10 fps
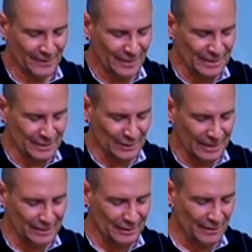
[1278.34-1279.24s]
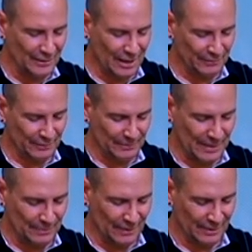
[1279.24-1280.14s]
These are letters I've gotten from
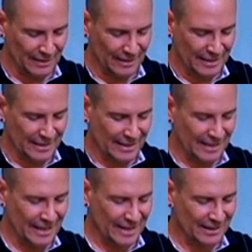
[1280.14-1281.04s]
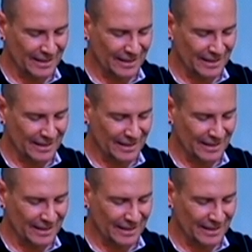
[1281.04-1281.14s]
people here.